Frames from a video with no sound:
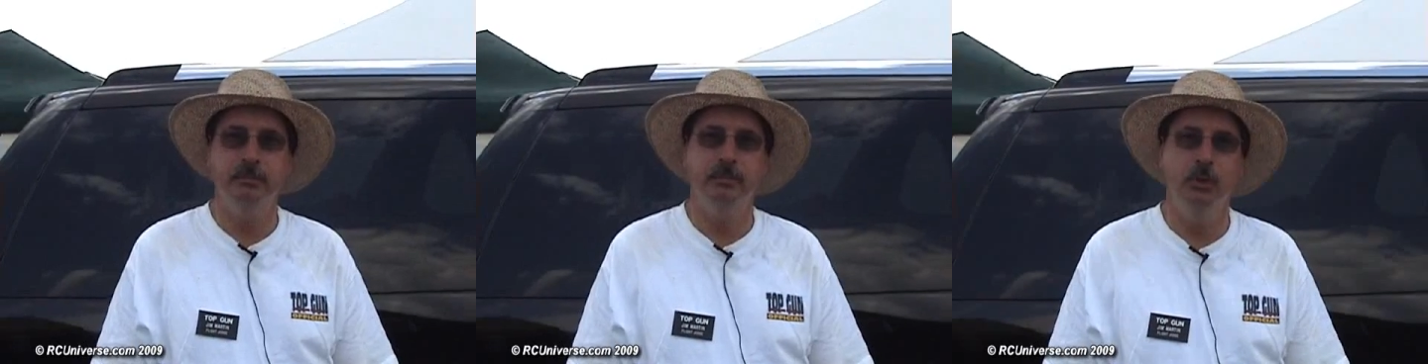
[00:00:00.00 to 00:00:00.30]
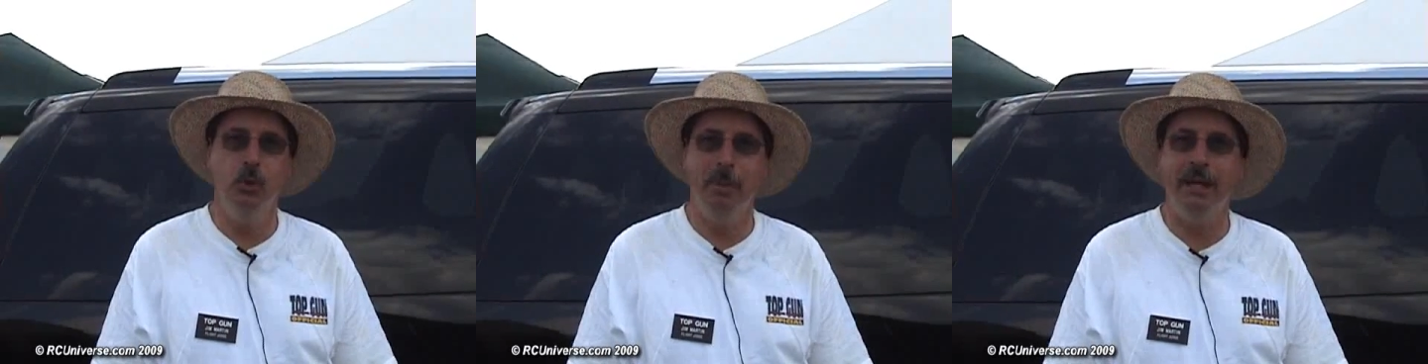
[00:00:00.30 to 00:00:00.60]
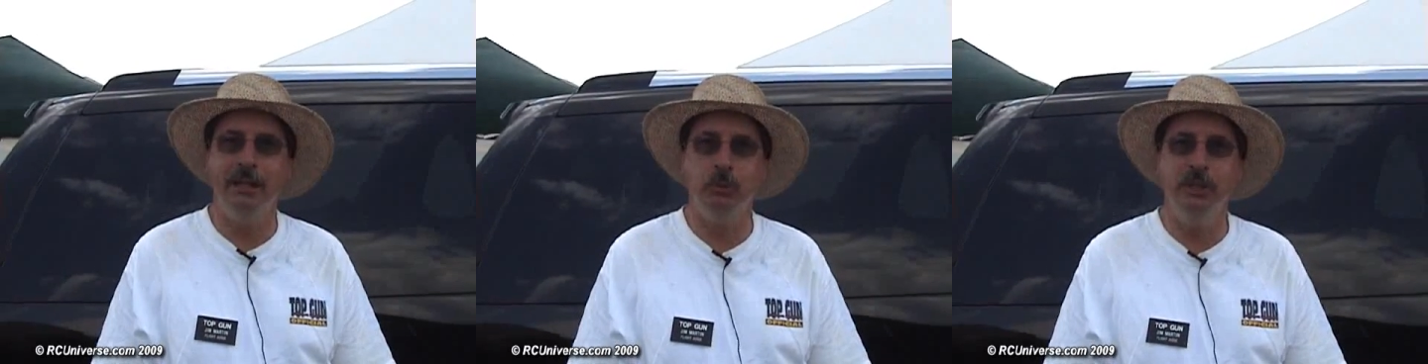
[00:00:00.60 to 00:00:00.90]

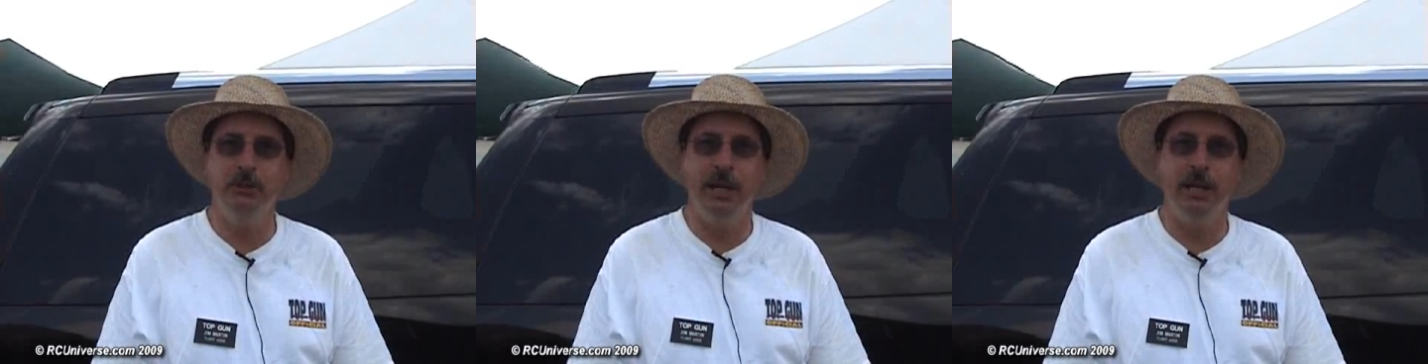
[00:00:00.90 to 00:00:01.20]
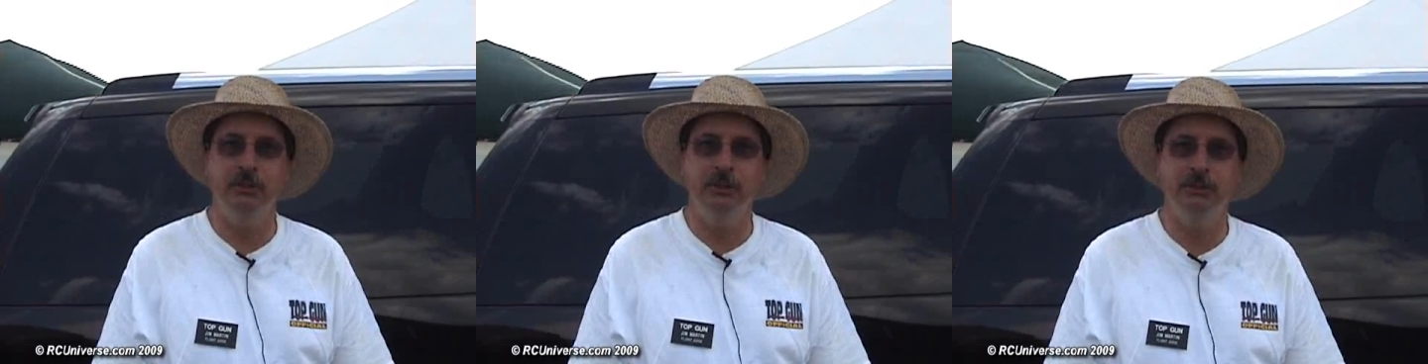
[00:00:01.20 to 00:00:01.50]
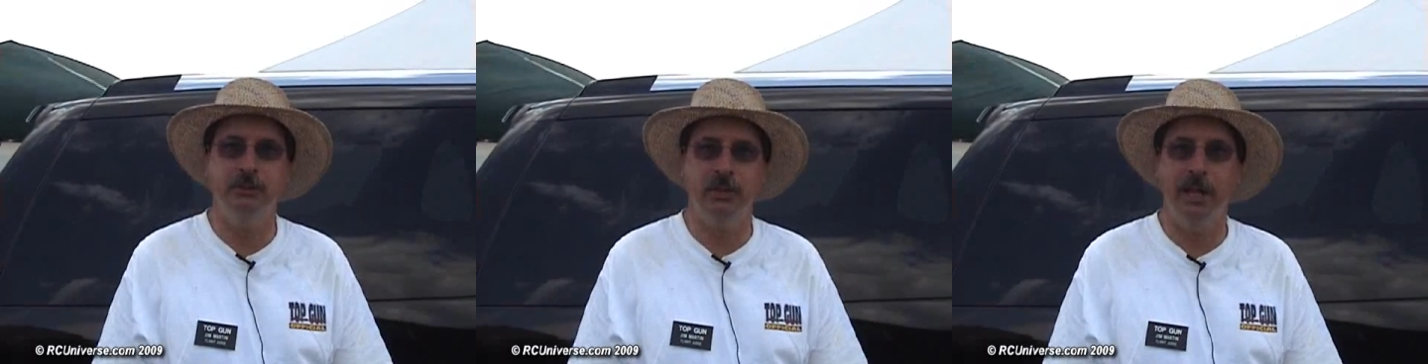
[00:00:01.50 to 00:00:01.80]
pneumatic retracts
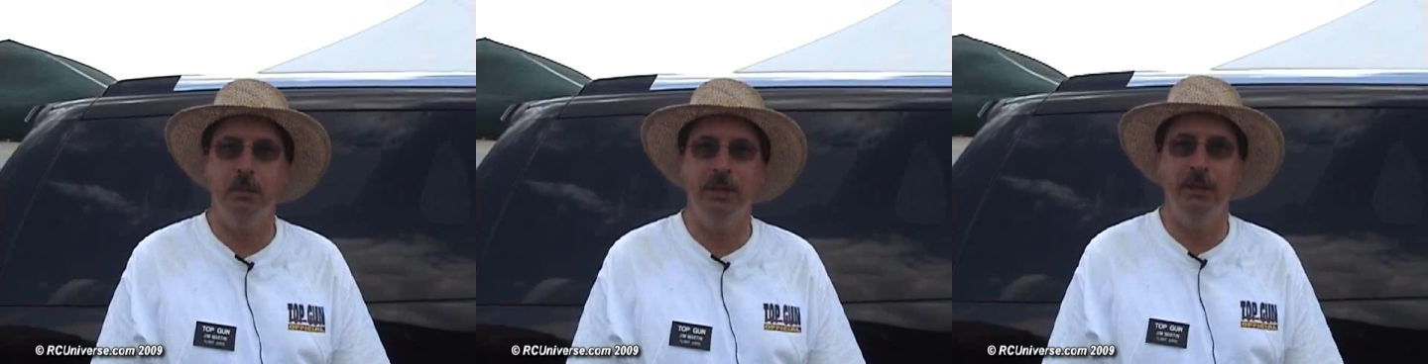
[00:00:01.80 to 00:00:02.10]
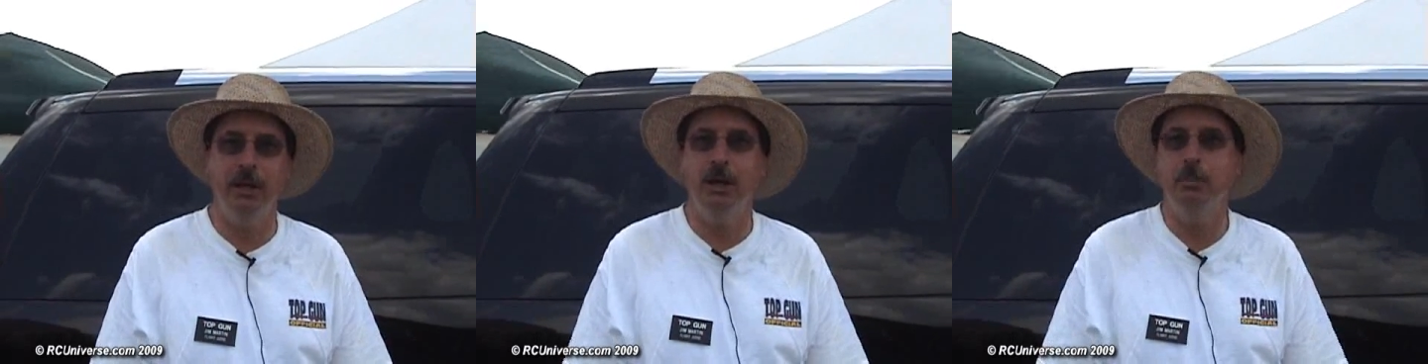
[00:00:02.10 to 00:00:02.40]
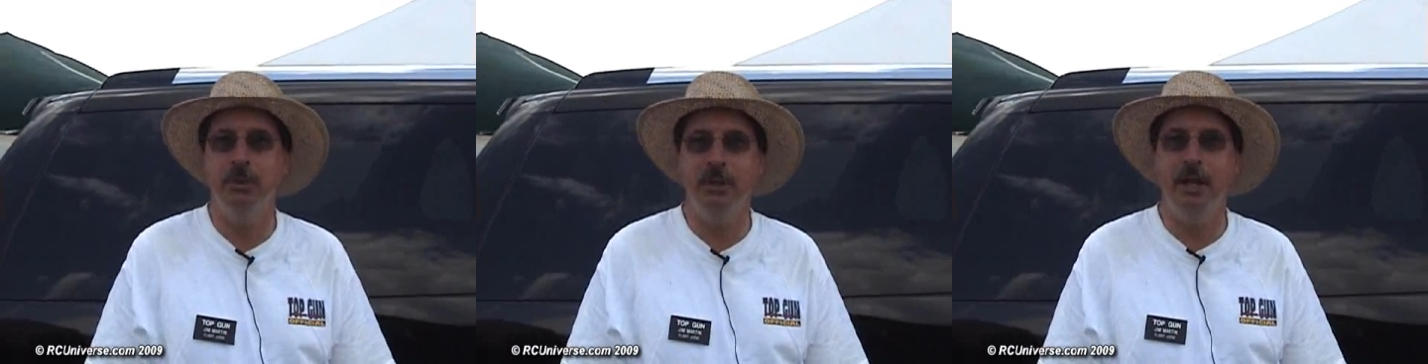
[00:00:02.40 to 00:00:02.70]
just slamming
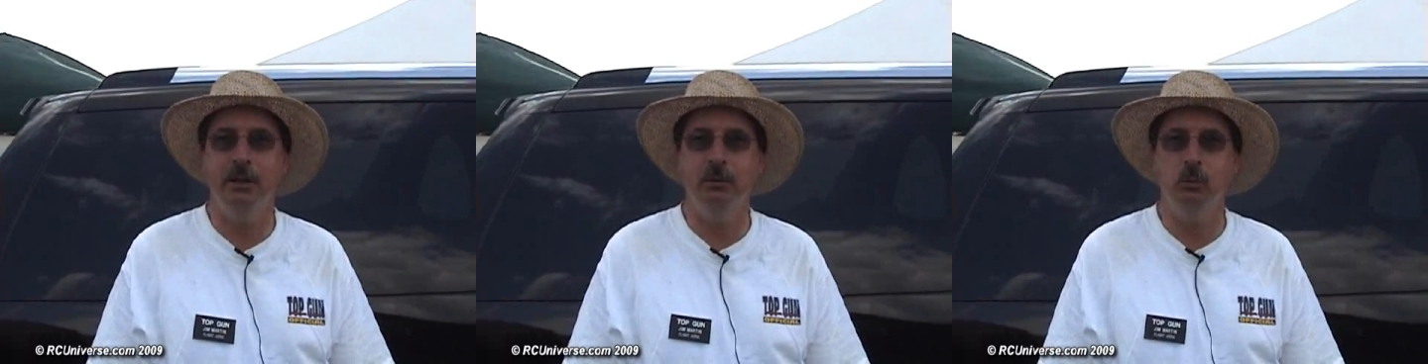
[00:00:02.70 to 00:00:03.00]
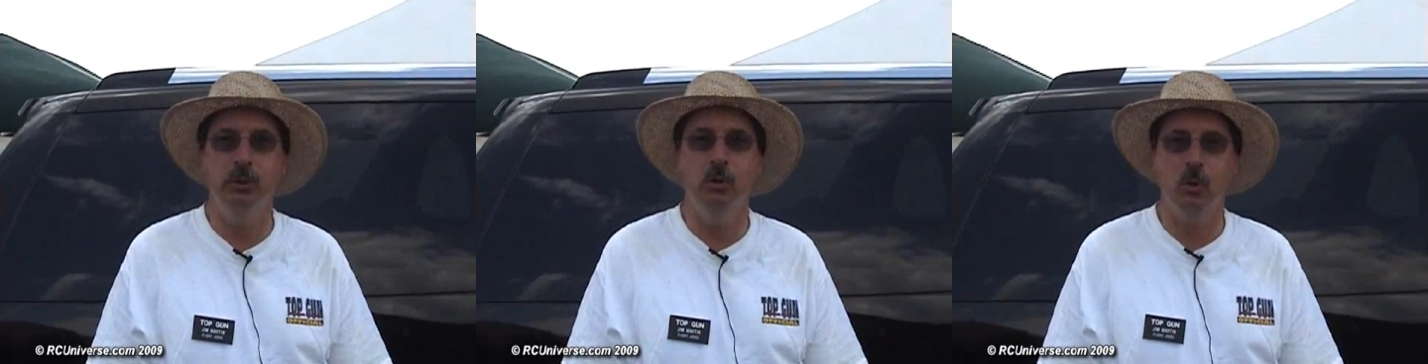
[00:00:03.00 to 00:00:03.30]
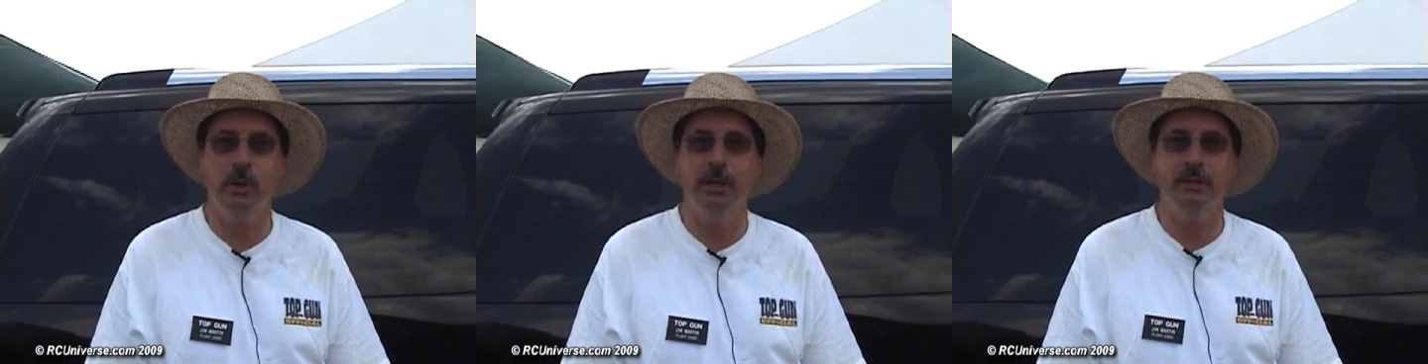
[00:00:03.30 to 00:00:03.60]
up and down real
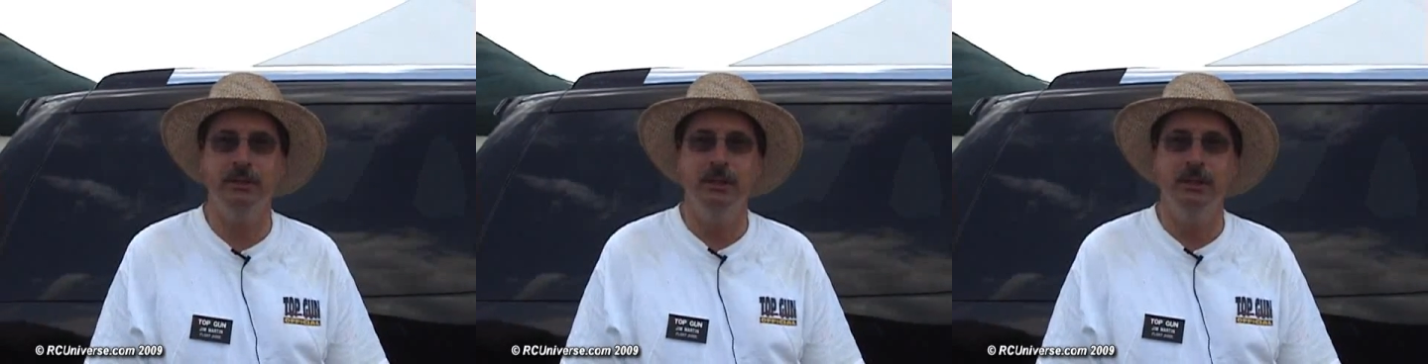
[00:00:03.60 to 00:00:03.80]
quick,